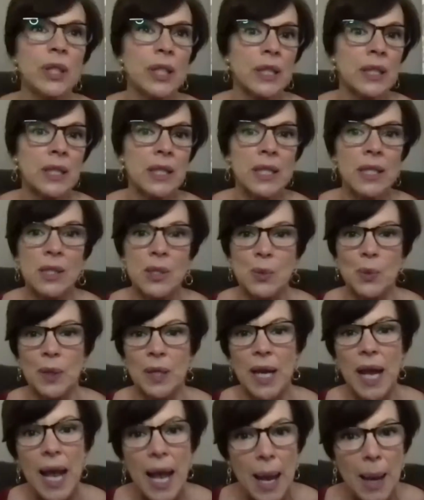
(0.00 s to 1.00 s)
at this.
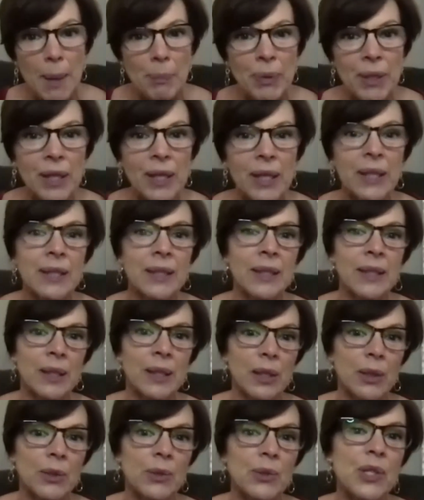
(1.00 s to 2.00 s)
What
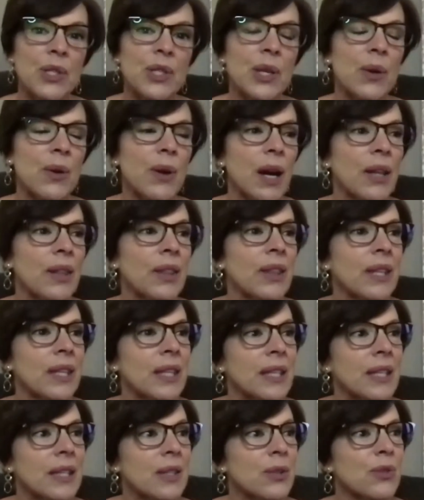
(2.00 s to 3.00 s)
happened? So I
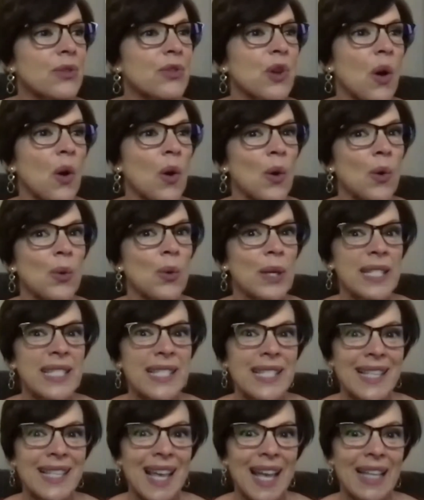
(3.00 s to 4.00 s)
think there's
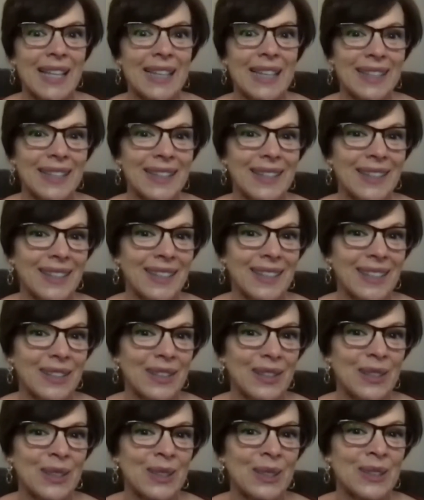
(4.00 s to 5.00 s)
always that
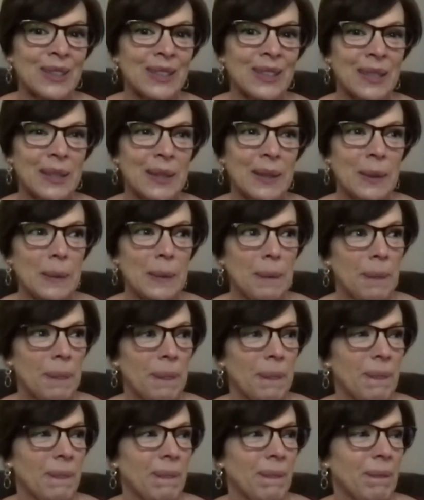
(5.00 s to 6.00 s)
little
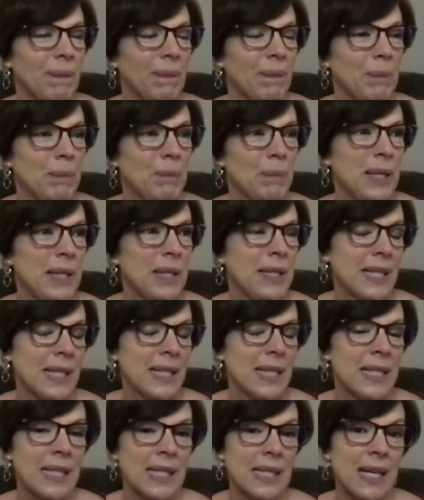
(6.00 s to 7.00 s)
piece
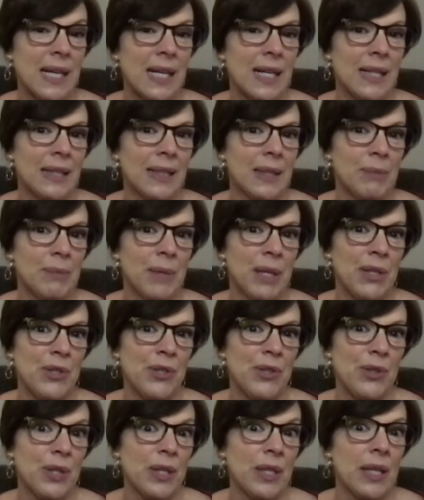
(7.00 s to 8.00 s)
inside that
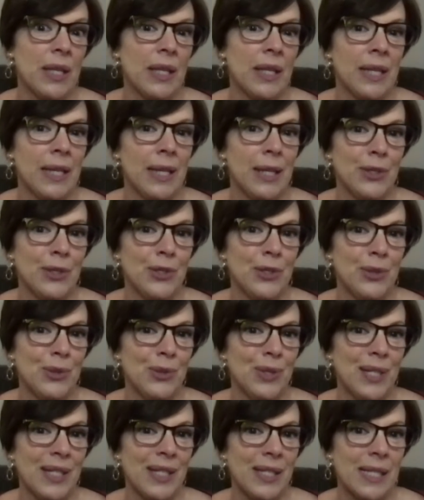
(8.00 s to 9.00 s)
makes you think, I can't do
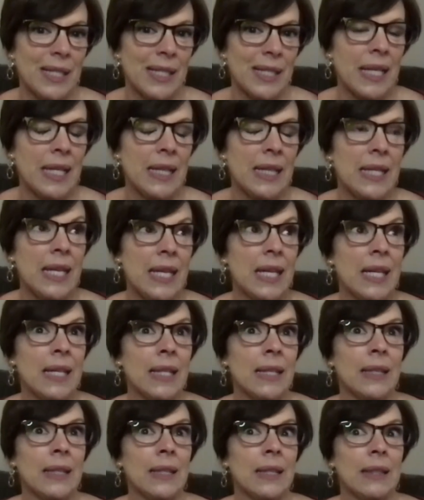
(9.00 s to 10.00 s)
this. And
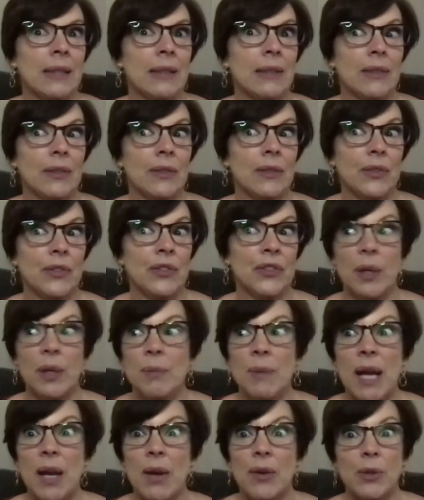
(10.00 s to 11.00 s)
then
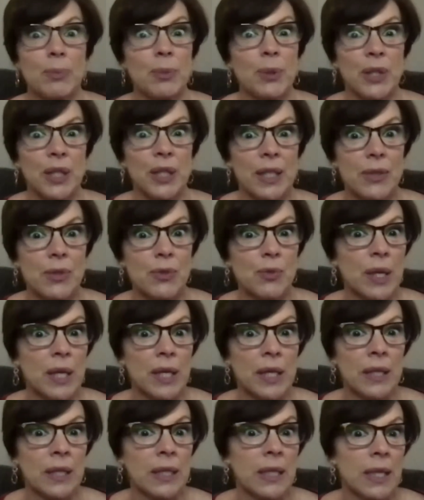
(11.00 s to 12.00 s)
somehow the book gets
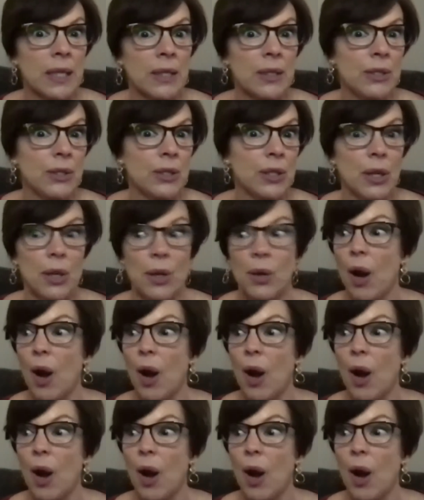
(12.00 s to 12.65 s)
written and you go, oh,